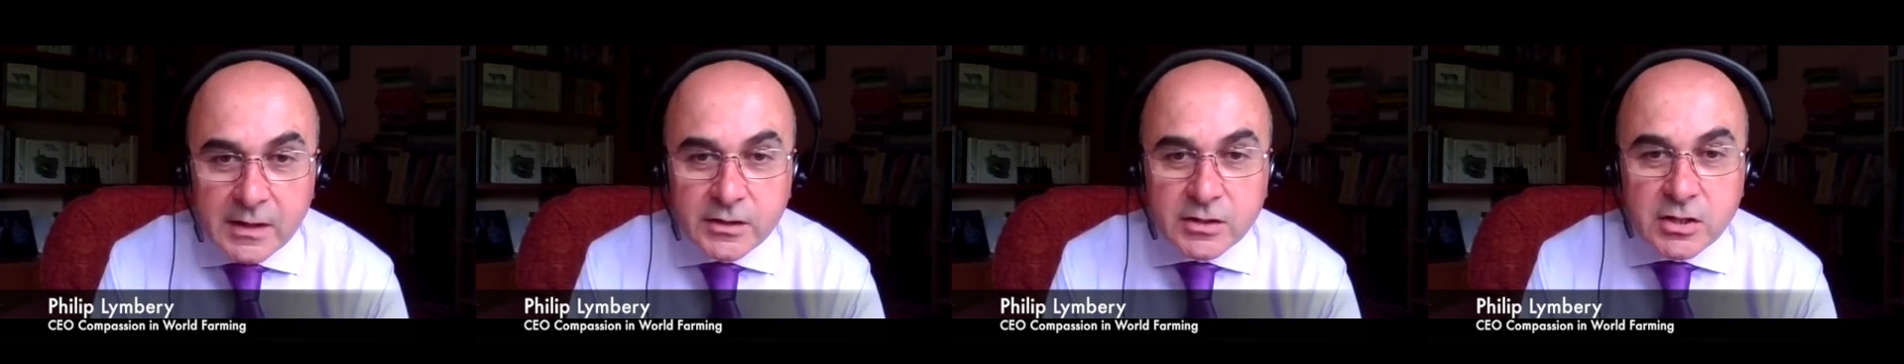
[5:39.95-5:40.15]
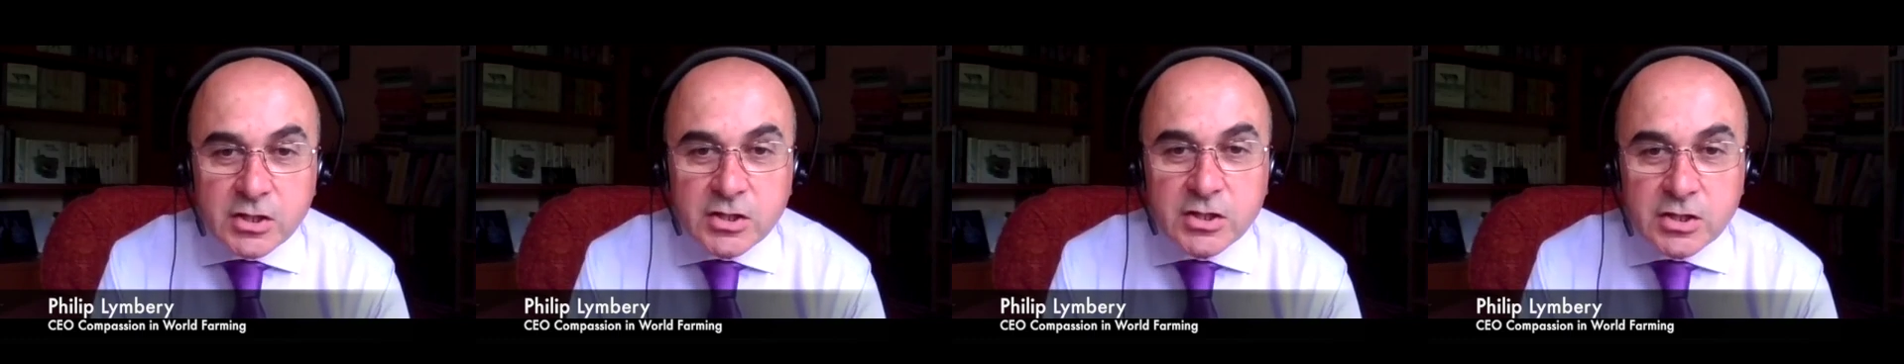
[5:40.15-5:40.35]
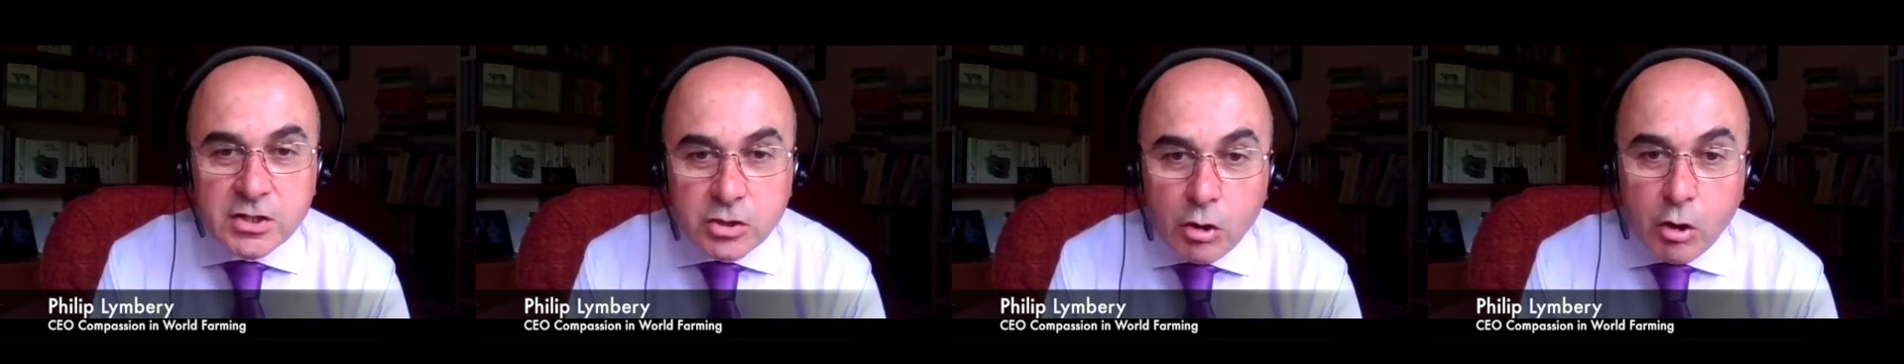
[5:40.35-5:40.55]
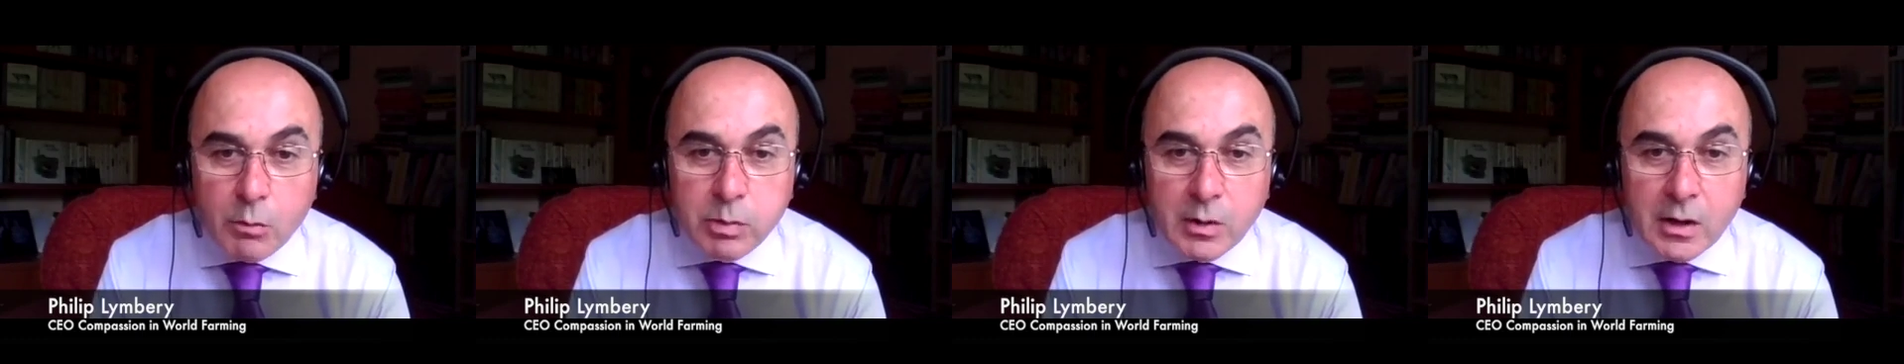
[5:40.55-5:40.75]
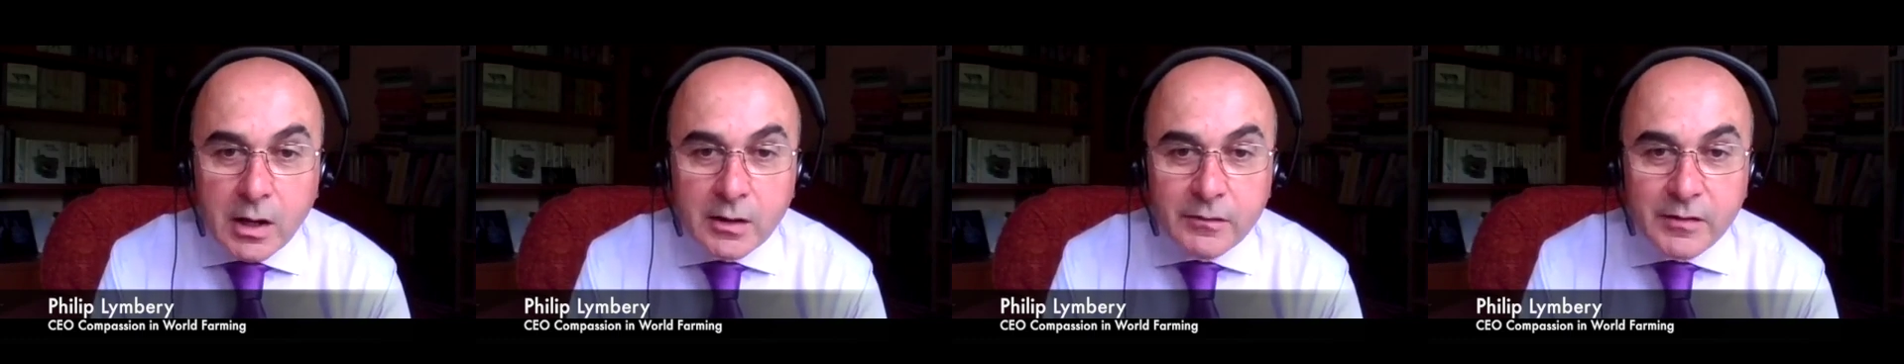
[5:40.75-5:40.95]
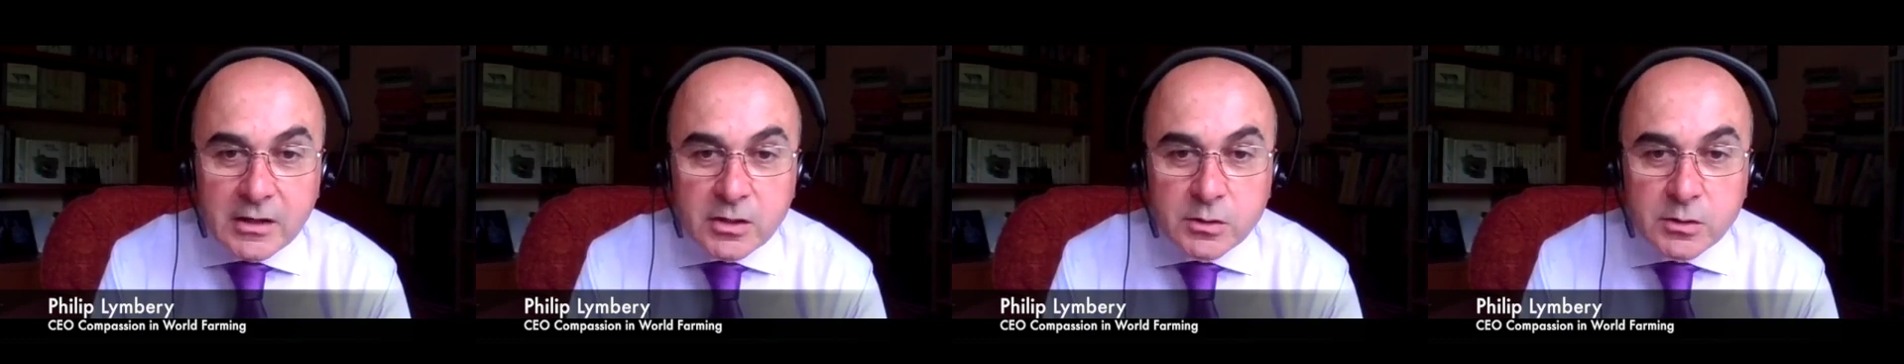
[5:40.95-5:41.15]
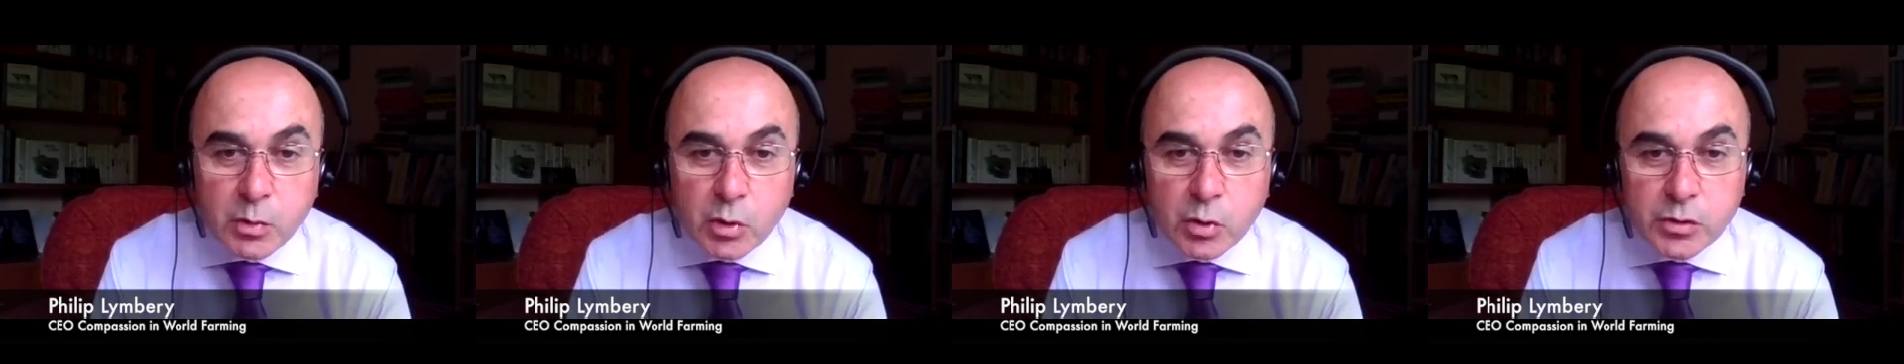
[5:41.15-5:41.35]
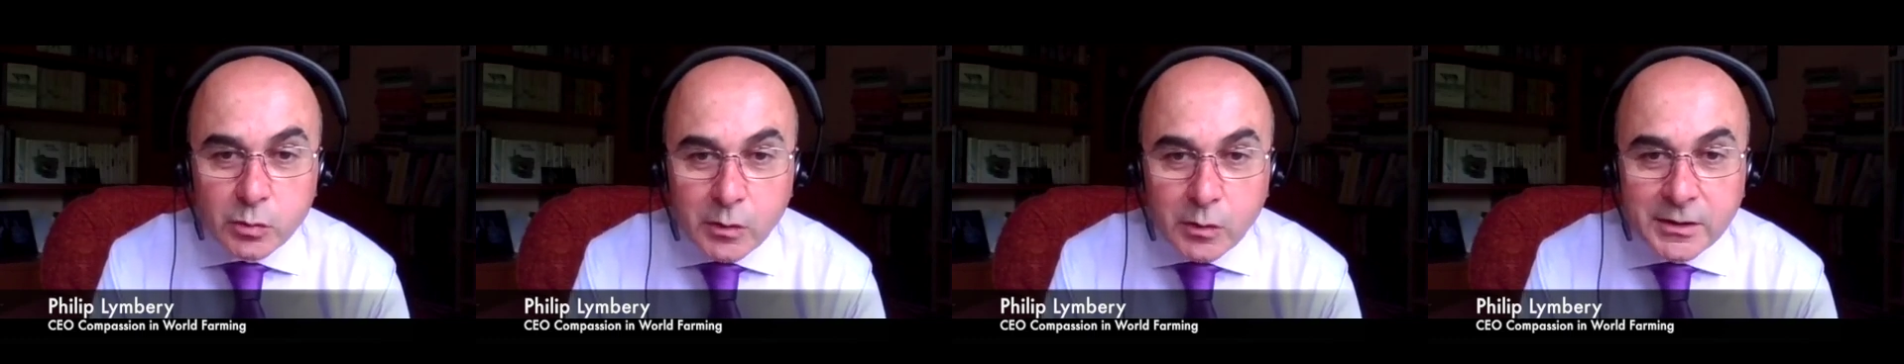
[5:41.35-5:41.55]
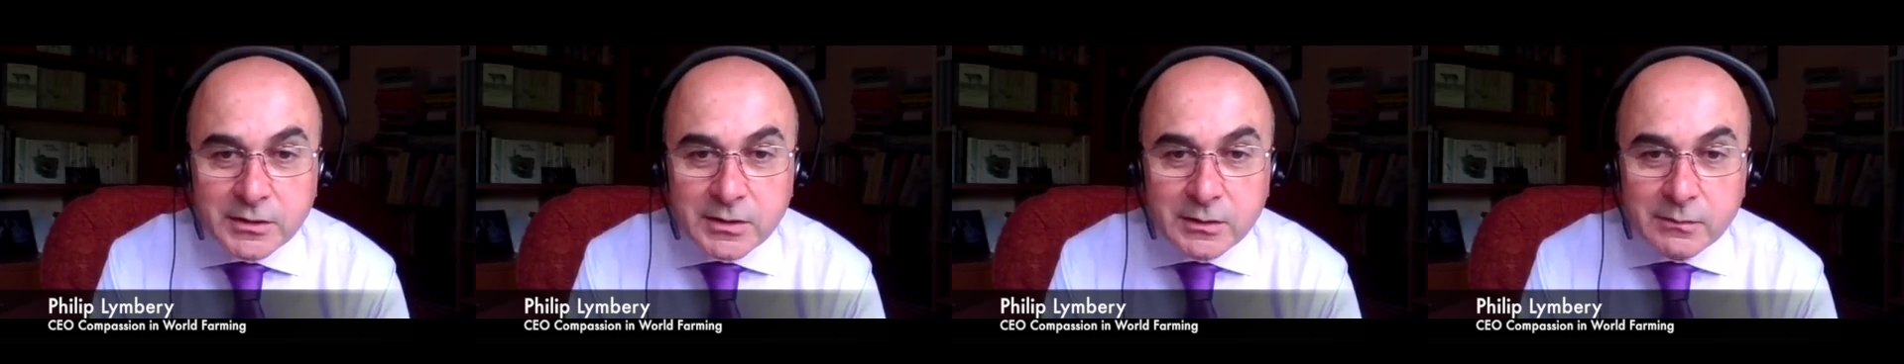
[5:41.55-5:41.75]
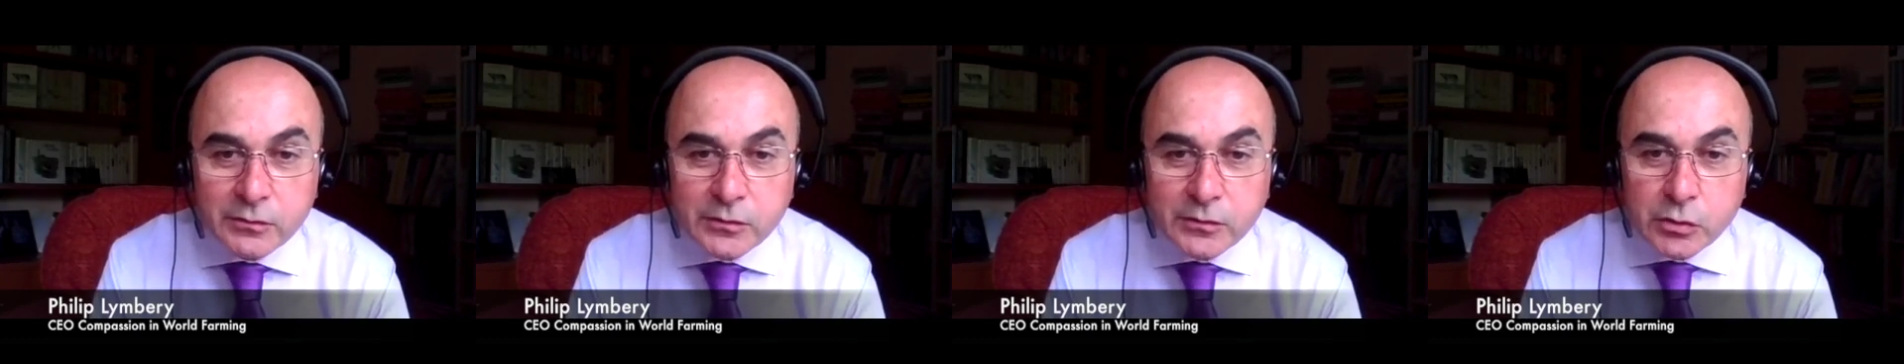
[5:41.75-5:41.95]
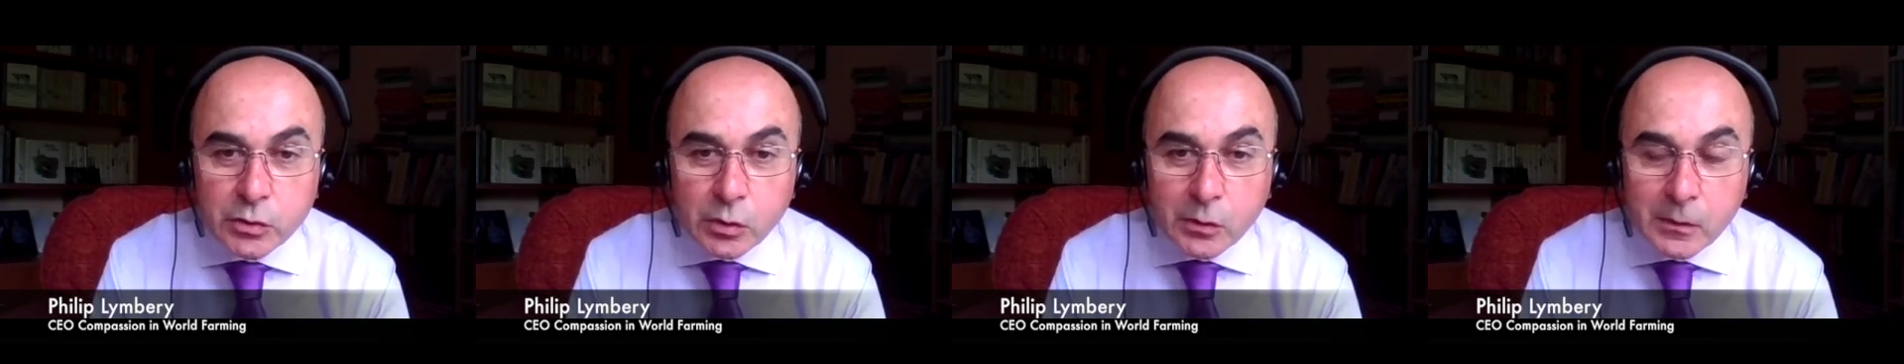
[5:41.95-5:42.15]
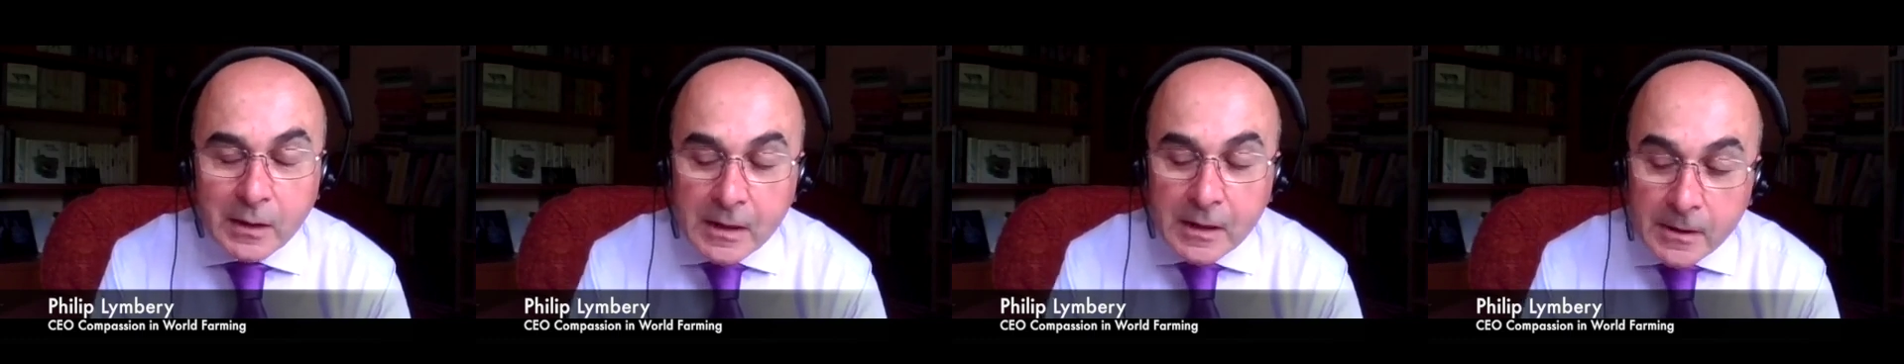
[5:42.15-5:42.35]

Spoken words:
to stop live exports once and for all.